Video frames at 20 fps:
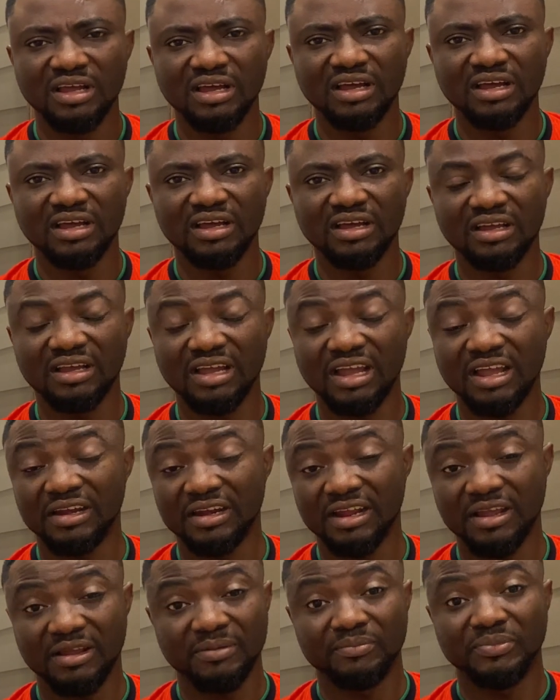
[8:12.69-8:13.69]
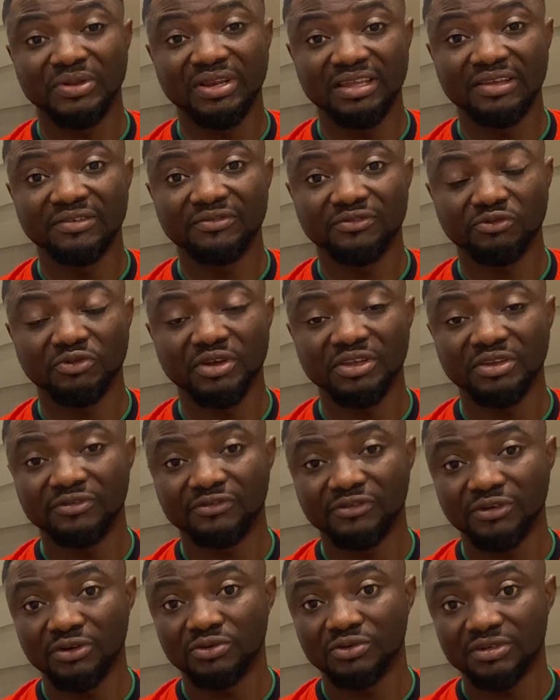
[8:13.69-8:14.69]
and I believe when you
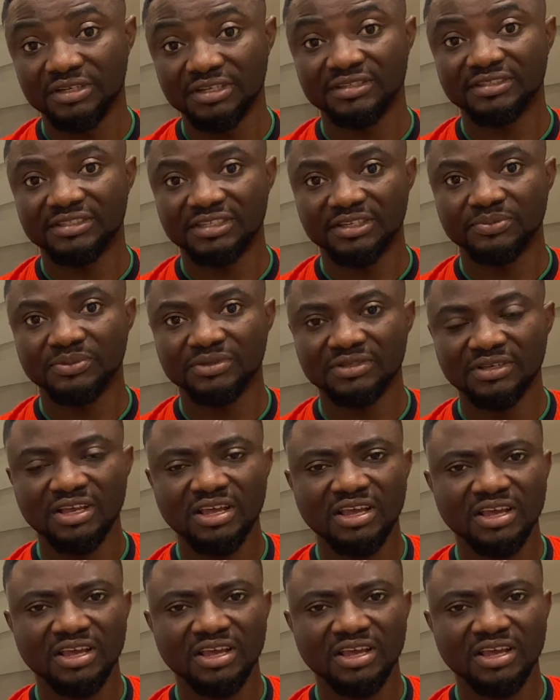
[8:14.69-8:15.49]
follow these tips,